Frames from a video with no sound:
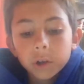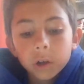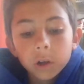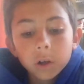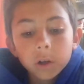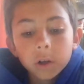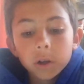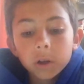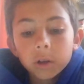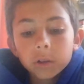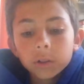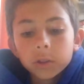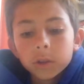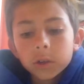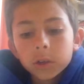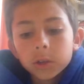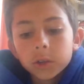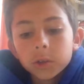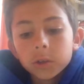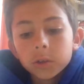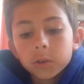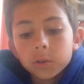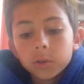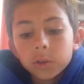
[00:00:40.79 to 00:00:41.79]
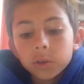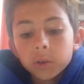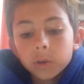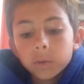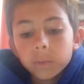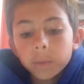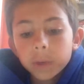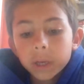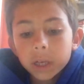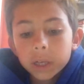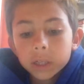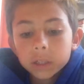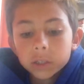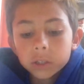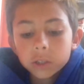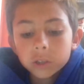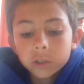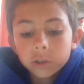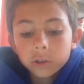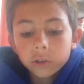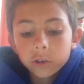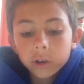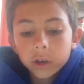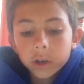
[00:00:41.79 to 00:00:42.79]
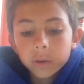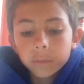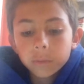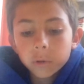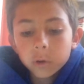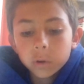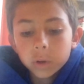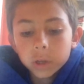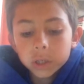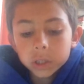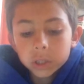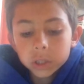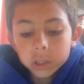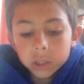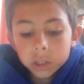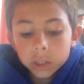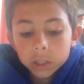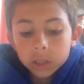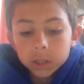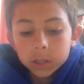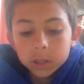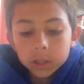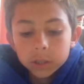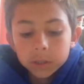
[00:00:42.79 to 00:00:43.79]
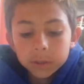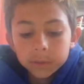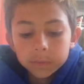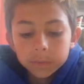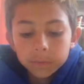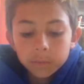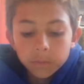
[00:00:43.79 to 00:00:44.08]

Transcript: on the YouTube Instagram questions,